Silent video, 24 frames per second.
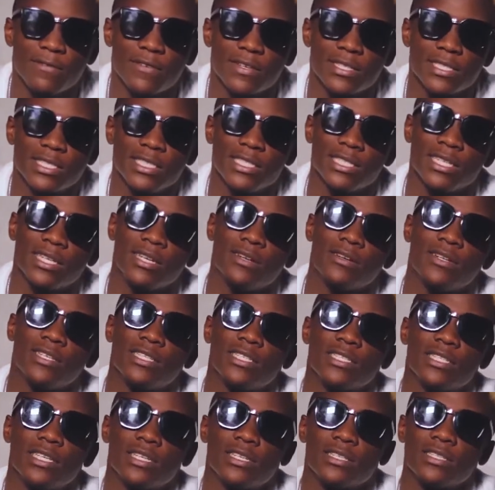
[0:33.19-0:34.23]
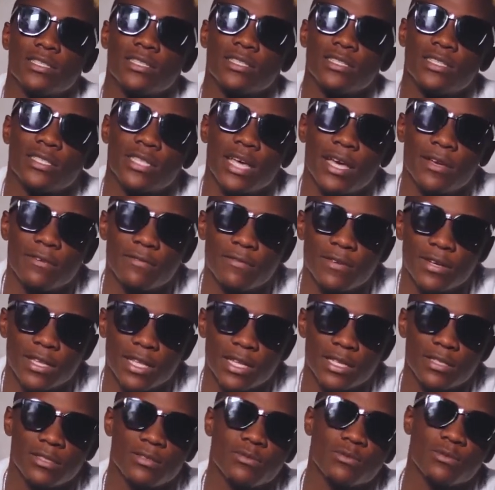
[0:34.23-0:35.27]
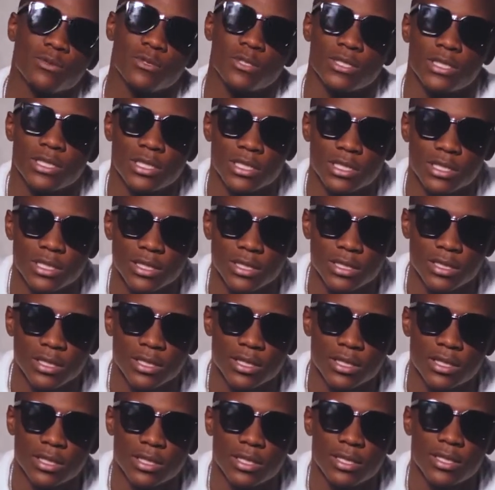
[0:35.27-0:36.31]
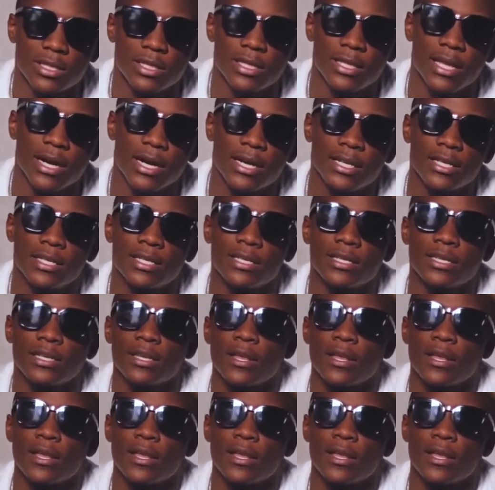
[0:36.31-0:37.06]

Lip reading: first generation cypher that was done.